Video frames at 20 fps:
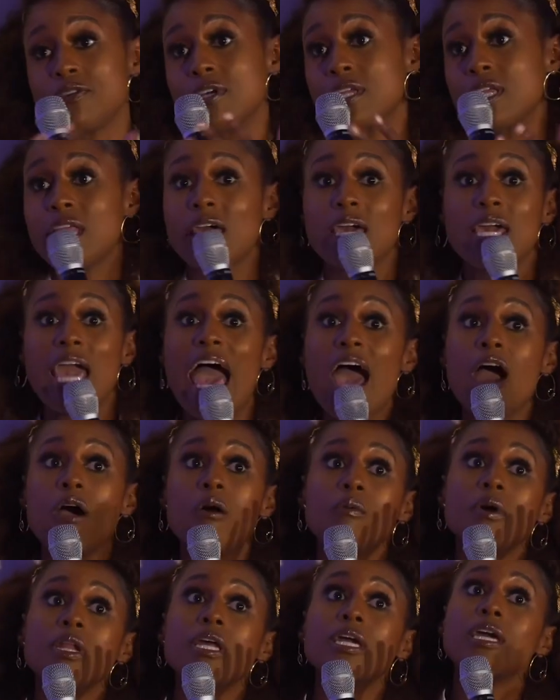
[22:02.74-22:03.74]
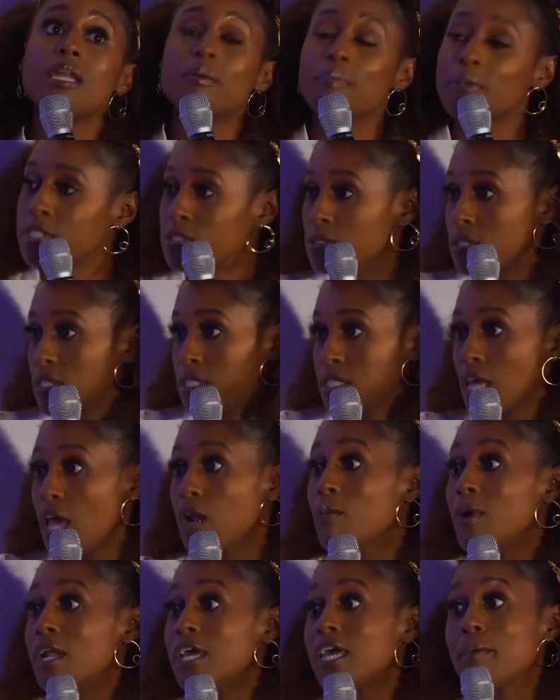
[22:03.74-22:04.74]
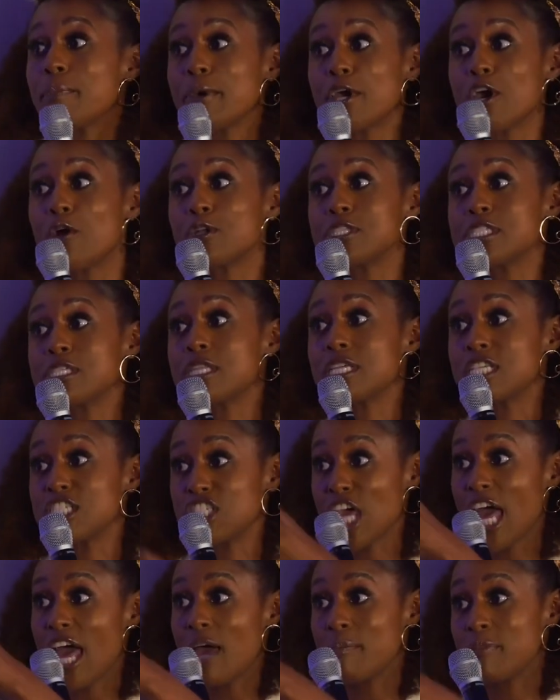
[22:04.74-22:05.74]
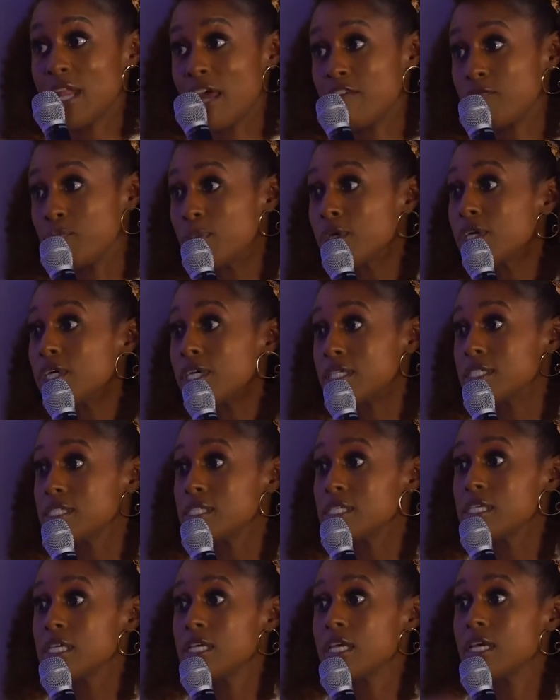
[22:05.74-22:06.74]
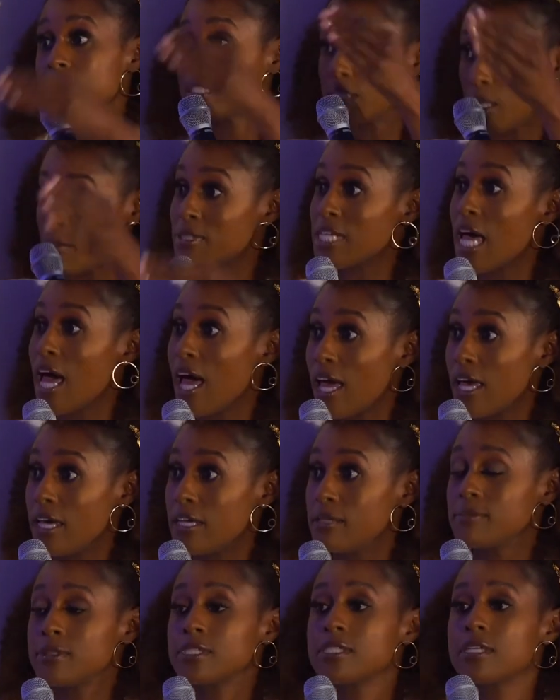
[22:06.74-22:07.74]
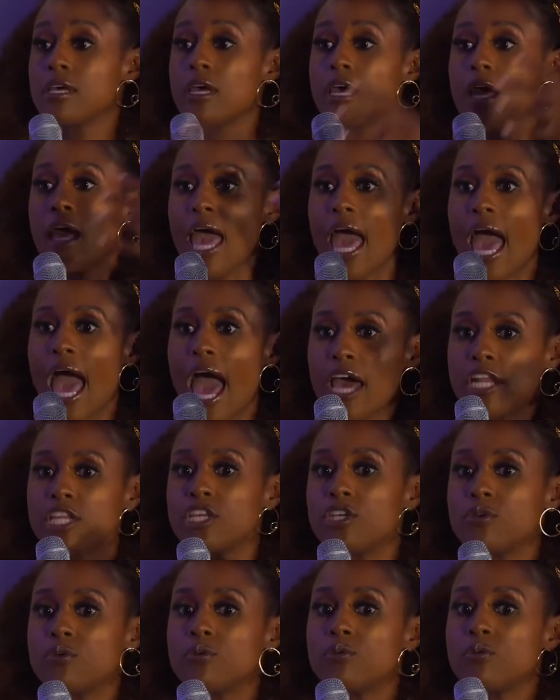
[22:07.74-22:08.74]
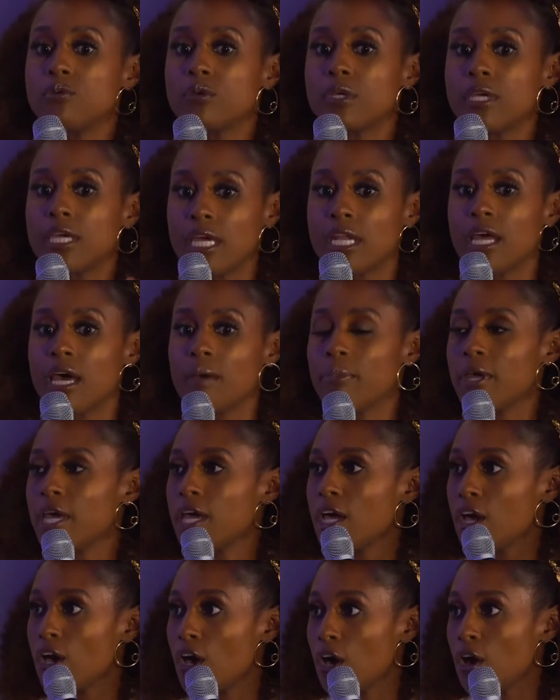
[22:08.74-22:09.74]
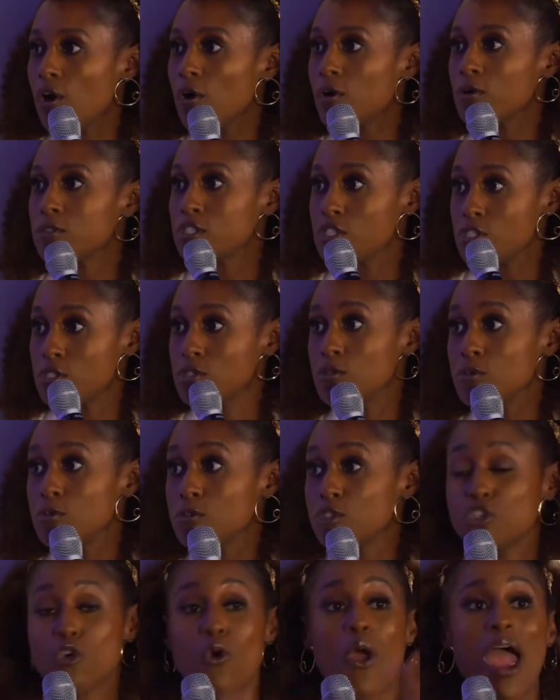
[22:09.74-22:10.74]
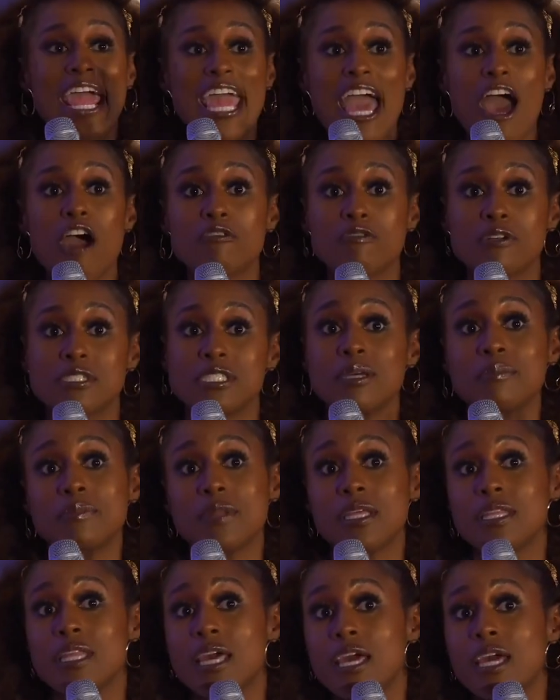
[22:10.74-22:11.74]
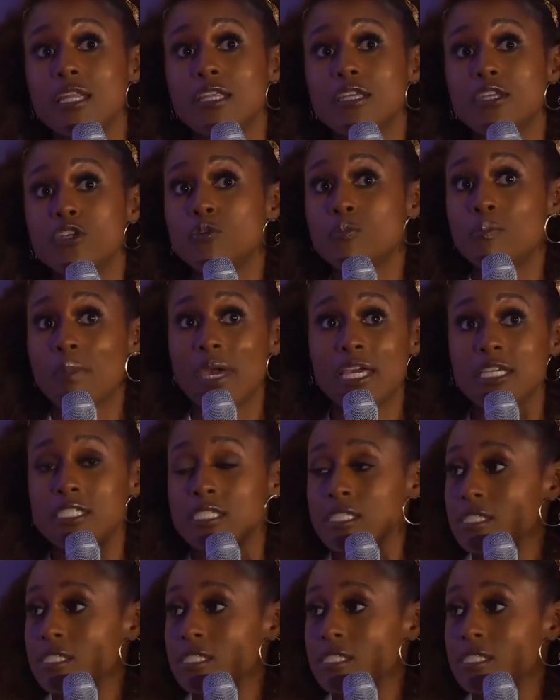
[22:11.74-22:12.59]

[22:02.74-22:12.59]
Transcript: and feeling like, I don't want to get up and do this. I don't want to get up and go to the job that I've booked sometimes. How do you get up and go to try out for something that you may